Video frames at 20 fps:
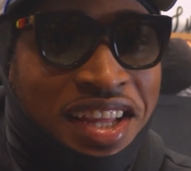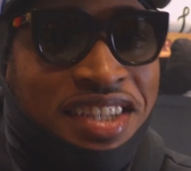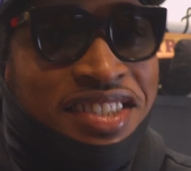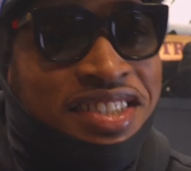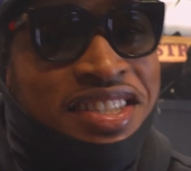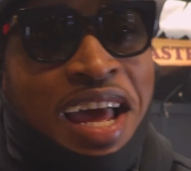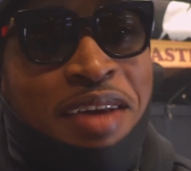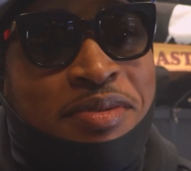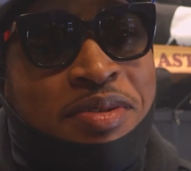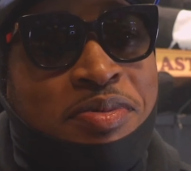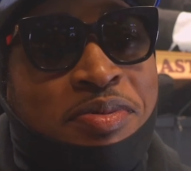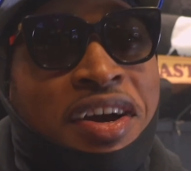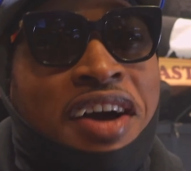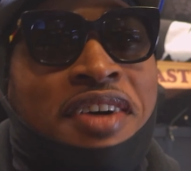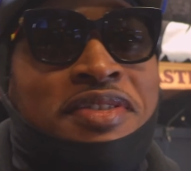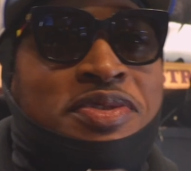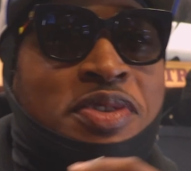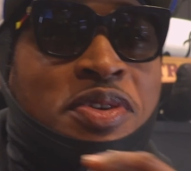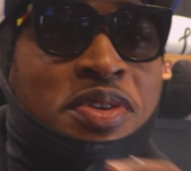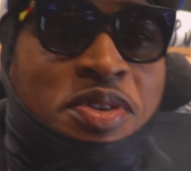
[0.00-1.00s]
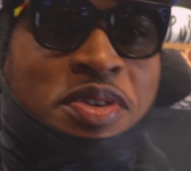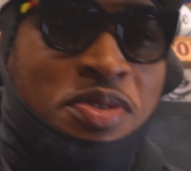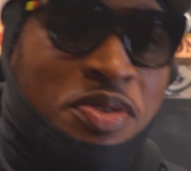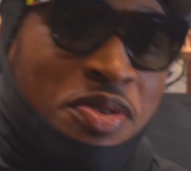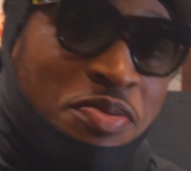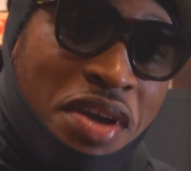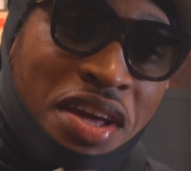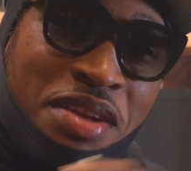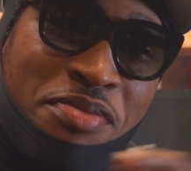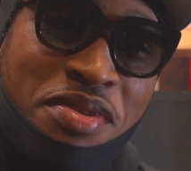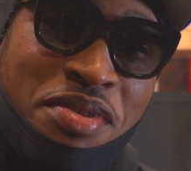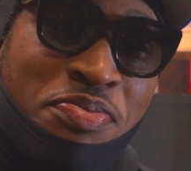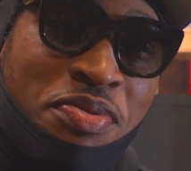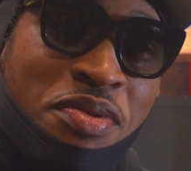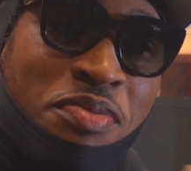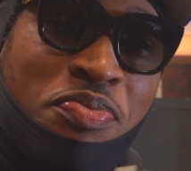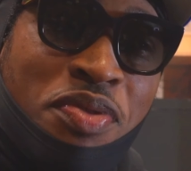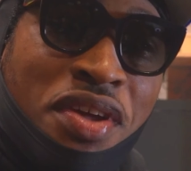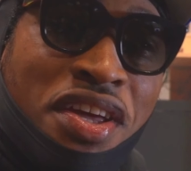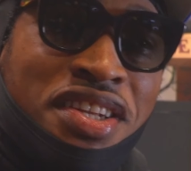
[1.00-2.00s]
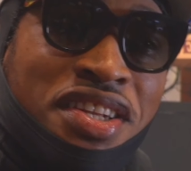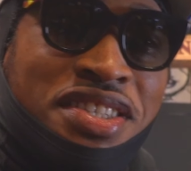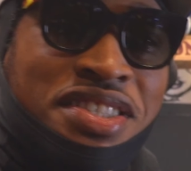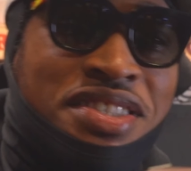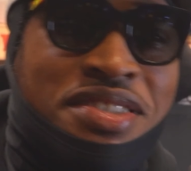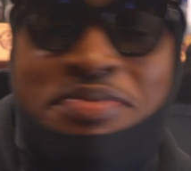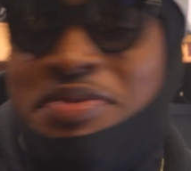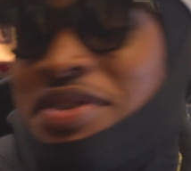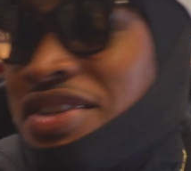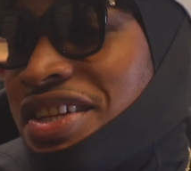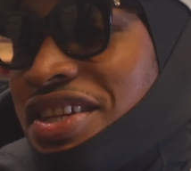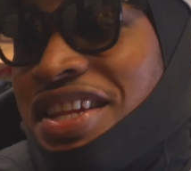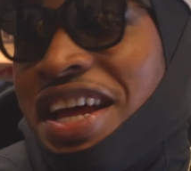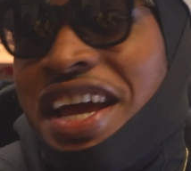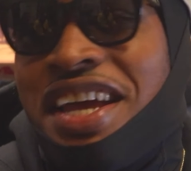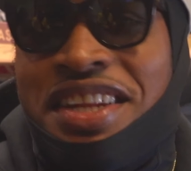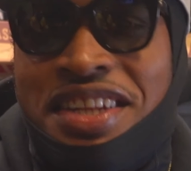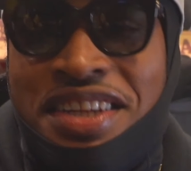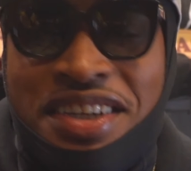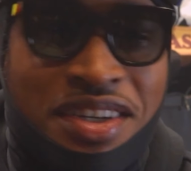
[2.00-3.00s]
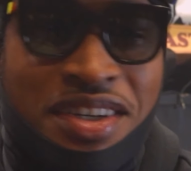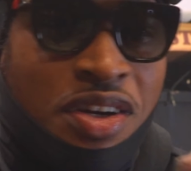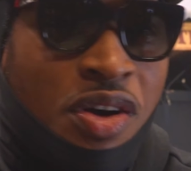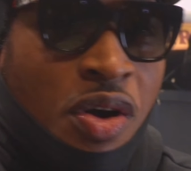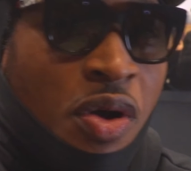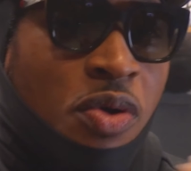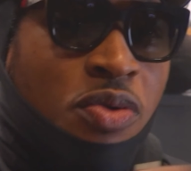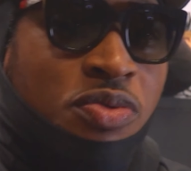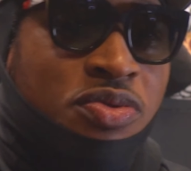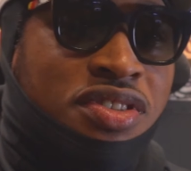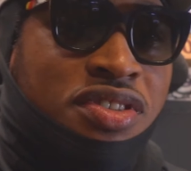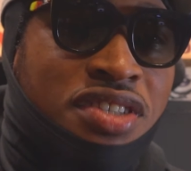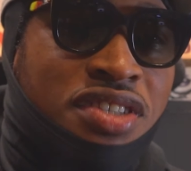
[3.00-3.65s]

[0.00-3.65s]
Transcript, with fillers: They slap them cuffs on you. You better be prepared to spend a night in the cold